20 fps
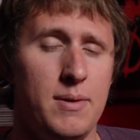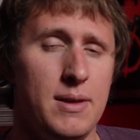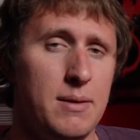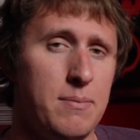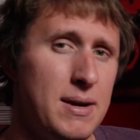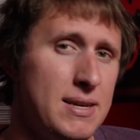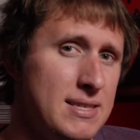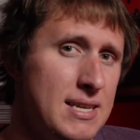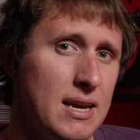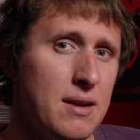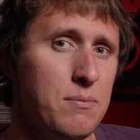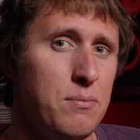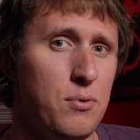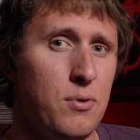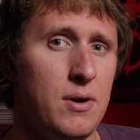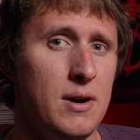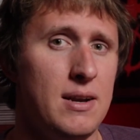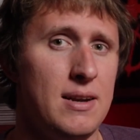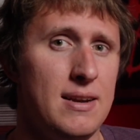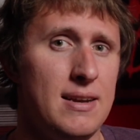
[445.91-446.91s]
And then my second
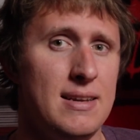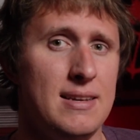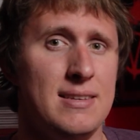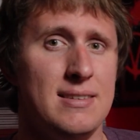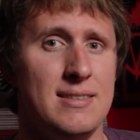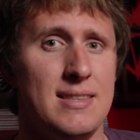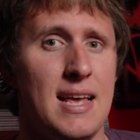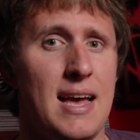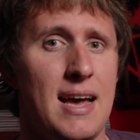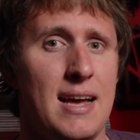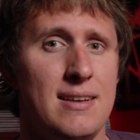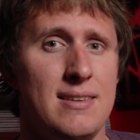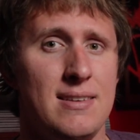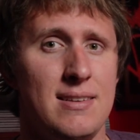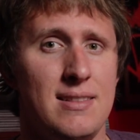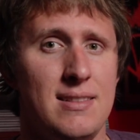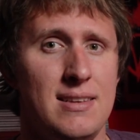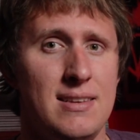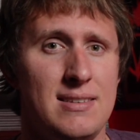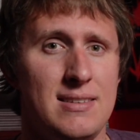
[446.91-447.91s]
point is that
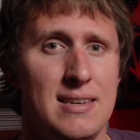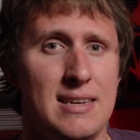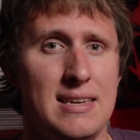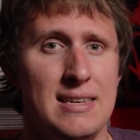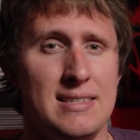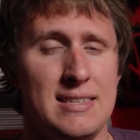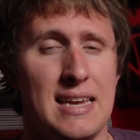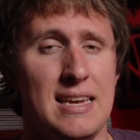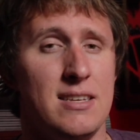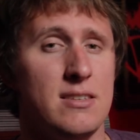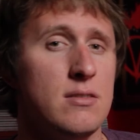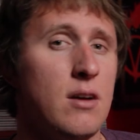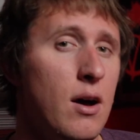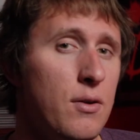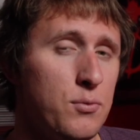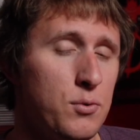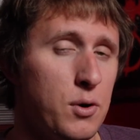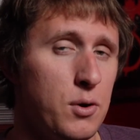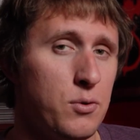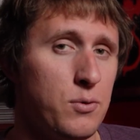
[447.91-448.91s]
this is a
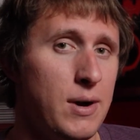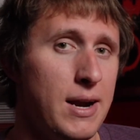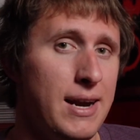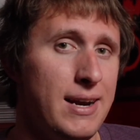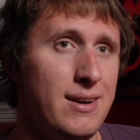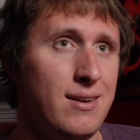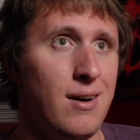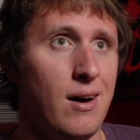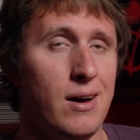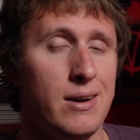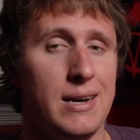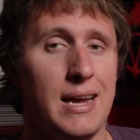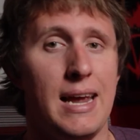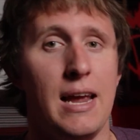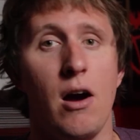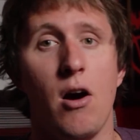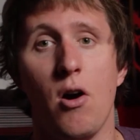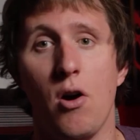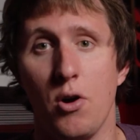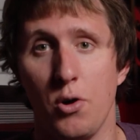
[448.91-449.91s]
software RAID, not
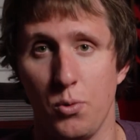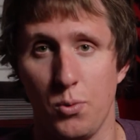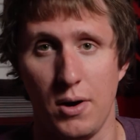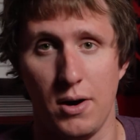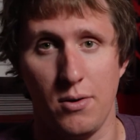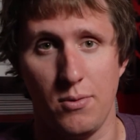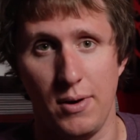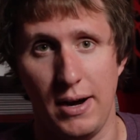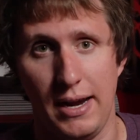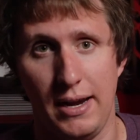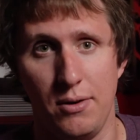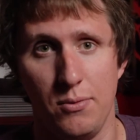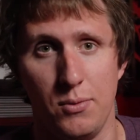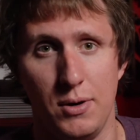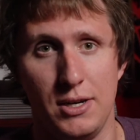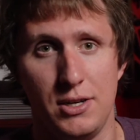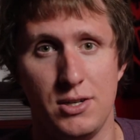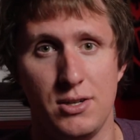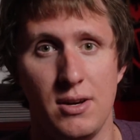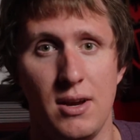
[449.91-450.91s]
a hardware RAID,
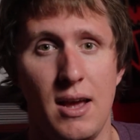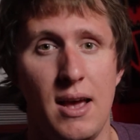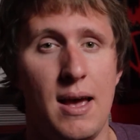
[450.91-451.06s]
which